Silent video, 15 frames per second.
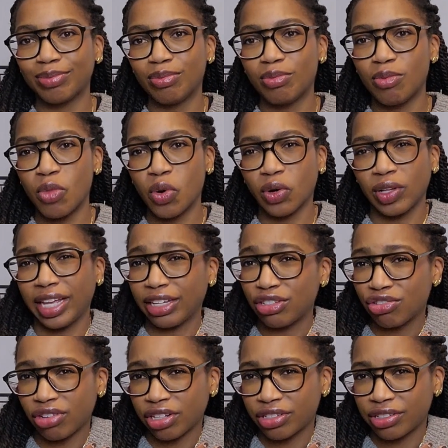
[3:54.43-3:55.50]
more like
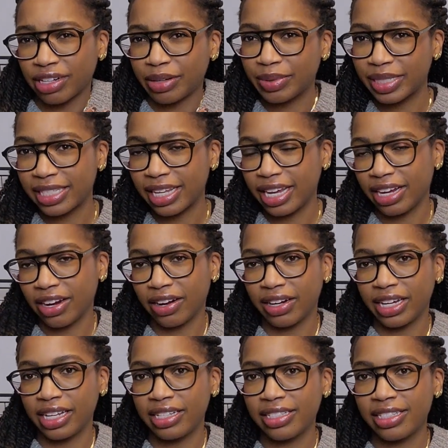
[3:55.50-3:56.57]
structured, I would say,
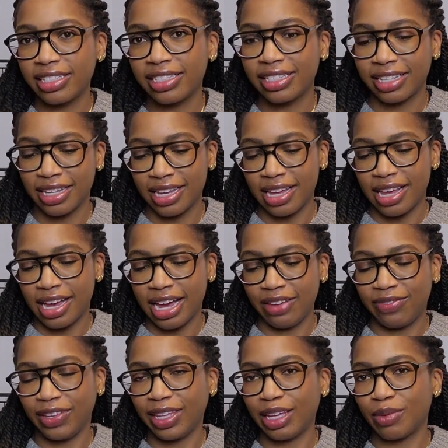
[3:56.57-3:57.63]
cardigans. I
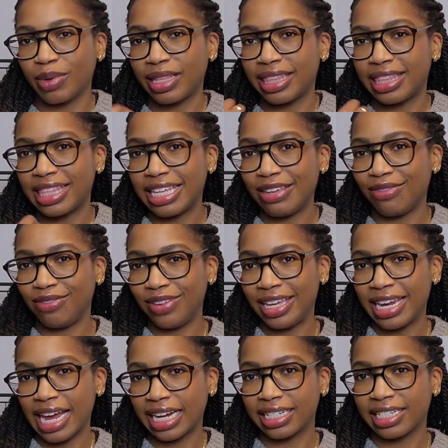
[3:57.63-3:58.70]
feel like with the
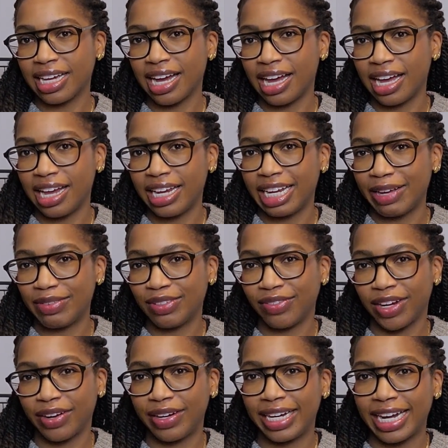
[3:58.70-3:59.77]
V-neck tie, it gives a
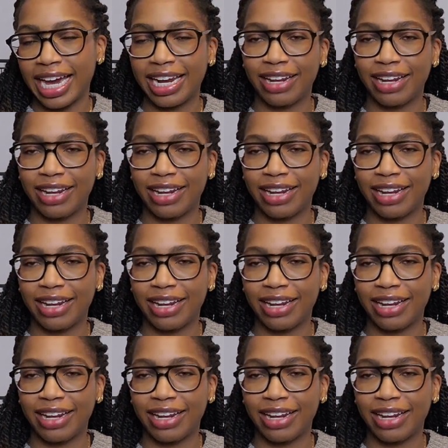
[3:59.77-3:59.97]
very kind